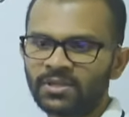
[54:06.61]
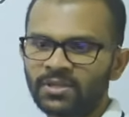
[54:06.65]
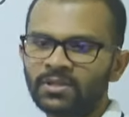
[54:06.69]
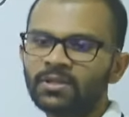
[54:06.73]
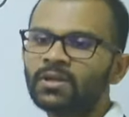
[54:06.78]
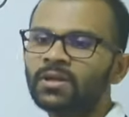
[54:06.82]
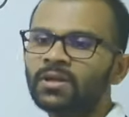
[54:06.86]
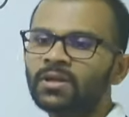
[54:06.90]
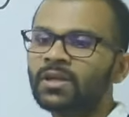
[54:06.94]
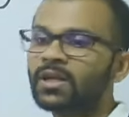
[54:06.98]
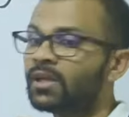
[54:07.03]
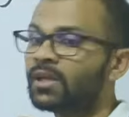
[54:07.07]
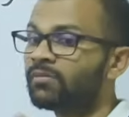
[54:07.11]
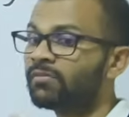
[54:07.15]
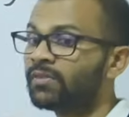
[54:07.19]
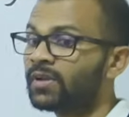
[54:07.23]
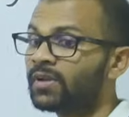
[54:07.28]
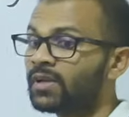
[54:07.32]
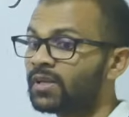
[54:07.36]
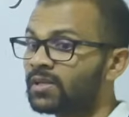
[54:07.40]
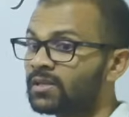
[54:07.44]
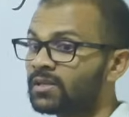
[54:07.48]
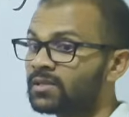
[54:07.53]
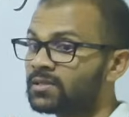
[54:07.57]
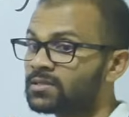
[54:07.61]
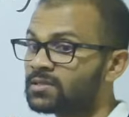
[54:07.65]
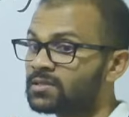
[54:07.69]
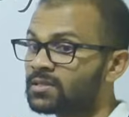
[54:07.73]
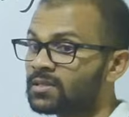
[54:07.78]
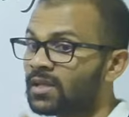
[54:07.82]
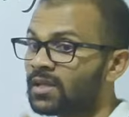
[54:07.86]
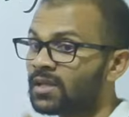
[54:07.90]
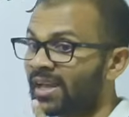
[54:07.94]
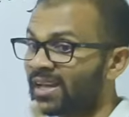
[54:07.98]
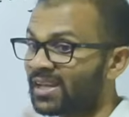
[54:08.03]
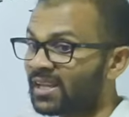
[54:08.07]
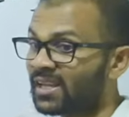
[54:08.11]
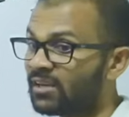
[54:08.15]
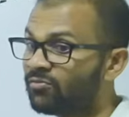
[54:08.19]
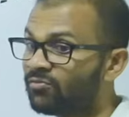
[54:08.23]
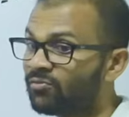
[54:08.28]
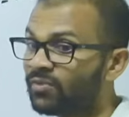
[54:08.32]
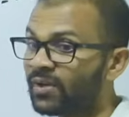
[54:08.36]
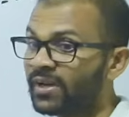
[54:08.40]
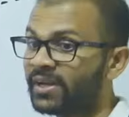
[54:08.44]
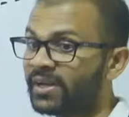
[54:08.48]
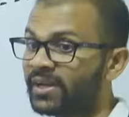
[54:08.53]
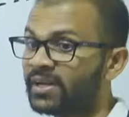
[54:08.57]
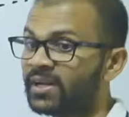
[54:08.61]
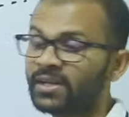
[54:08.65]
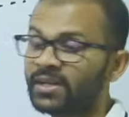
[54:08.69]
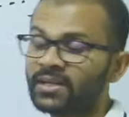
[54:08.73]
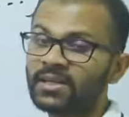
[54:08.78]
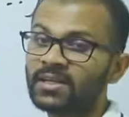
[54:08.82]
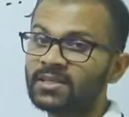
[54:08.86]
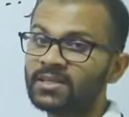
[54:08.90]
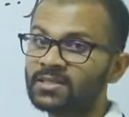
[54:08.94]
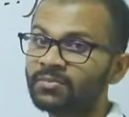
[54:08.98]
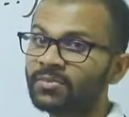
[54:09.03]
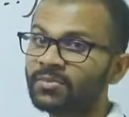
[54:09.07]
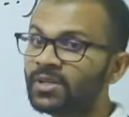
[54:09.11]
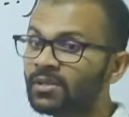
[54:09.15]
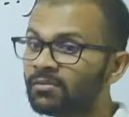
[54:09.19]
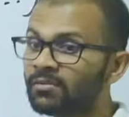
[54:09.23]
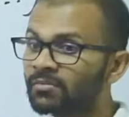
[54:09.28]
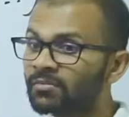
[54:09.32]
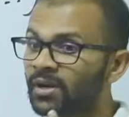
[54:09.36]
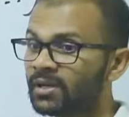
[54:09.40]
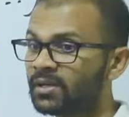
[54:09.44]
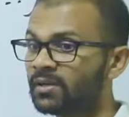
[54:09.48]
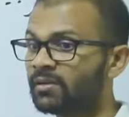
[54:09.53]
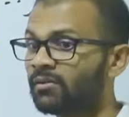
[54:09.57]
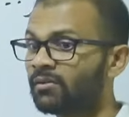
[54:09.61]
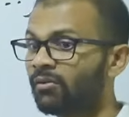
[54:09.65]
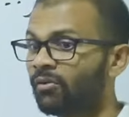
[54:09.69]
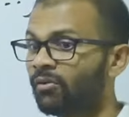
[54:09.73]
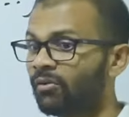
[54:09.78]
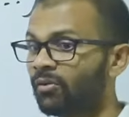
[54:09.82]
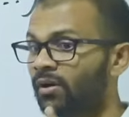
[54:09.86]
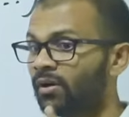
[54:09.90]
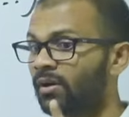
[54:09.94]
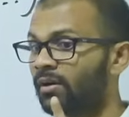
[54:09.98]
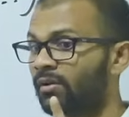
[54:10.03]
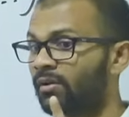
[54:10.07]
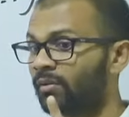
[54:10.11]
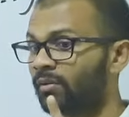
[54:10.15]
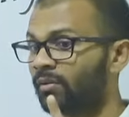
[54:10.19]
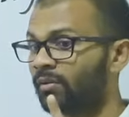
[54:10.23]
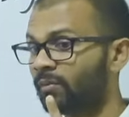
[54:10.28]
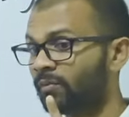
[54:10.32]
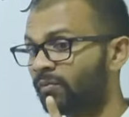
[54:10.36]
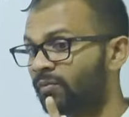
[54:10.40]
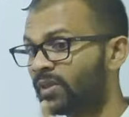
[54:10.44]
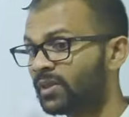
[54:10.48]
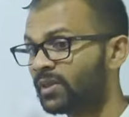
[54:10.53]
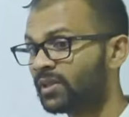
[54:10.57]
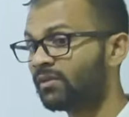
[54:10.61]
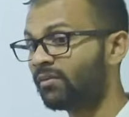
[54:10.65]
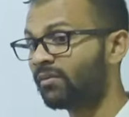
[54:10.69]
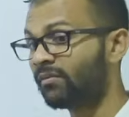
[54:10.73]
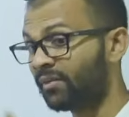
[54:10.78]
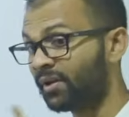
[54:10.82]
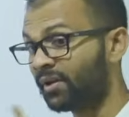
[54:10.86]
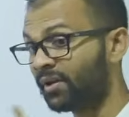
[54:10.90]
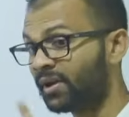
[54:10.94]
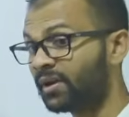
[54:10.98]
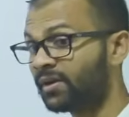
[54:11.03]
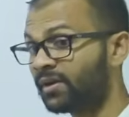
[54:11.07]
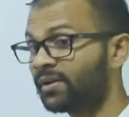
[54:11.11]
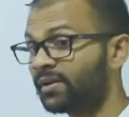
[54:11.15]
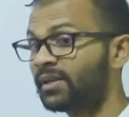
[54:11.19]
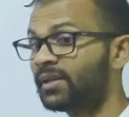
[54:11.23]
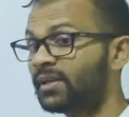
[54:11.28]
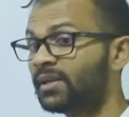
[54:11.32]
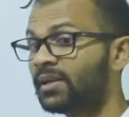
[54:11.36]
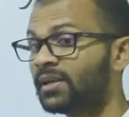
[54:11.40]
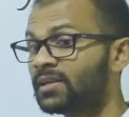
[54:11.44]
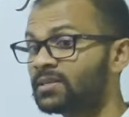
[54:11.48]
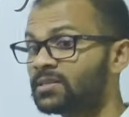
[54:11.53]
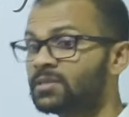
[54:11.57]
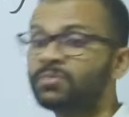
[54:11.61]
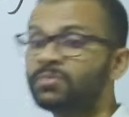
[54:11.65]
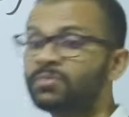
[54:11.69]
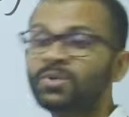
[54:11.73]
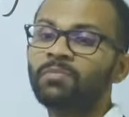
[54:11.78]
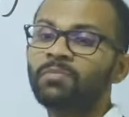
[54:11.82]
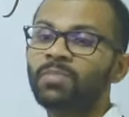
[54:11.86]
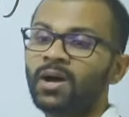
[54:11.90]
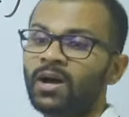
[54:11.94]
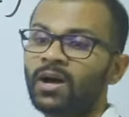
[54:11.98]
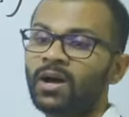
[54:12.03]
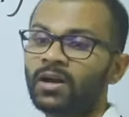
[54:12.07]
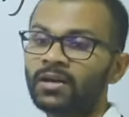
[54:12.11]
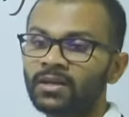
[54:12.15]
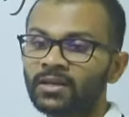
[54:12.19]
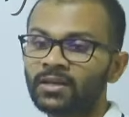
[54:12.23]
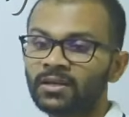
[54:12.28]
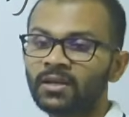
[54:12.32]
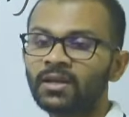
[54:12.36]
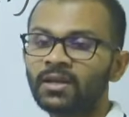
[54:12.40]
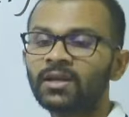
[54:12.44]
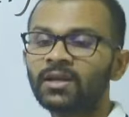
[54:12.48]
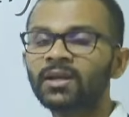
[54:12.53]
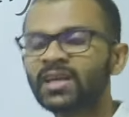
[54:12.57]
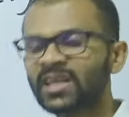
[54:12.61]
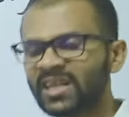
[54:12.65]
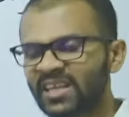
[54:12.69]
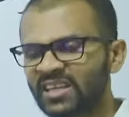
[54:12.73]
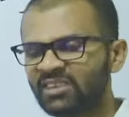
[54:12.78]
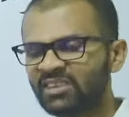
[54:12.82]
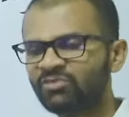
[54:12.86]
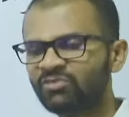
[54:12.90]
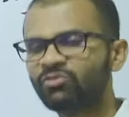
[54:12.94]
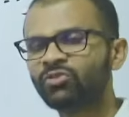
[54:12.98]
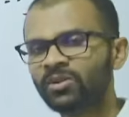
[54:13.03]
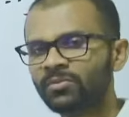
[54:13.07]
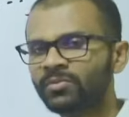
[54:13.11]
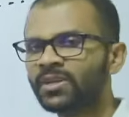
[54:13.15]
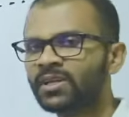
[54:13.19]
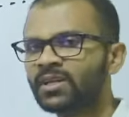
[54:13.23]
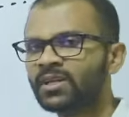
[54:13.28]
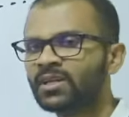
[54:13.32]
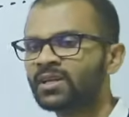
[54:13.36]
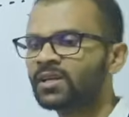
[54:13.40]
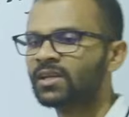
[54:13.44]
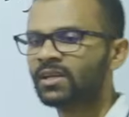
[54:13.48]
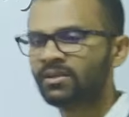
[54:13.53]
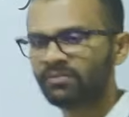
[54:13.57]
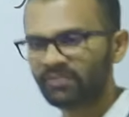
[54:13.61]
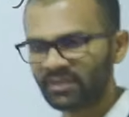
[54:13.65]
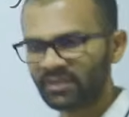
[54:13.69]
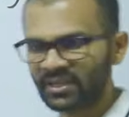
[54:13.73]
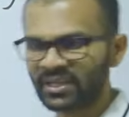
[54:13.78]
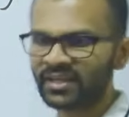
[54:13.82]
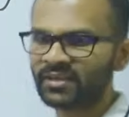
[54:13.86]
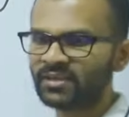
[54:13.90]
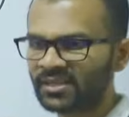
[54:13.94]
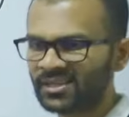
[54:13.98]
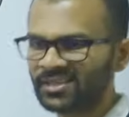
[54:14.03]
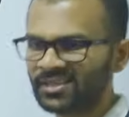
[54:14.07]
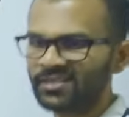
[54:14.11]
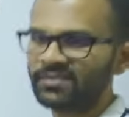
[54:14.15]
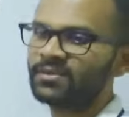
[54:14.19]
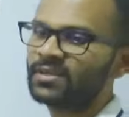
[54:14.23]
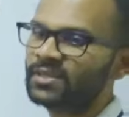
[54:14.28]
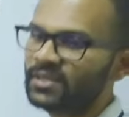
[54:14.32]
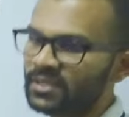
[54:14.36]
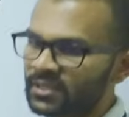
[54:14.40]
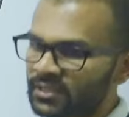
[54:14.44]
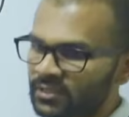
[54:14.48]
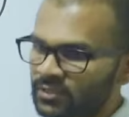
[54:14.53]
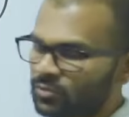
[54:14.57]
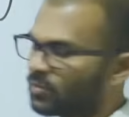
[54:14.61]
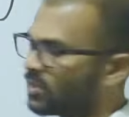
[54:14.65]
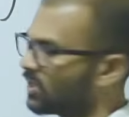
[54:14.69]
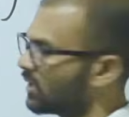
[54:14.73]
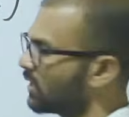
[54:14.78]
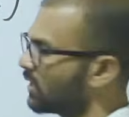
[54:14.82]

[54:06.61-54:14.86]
If it is an infinite decimal, but with a recurring decimal part, it will be, we can convert it to be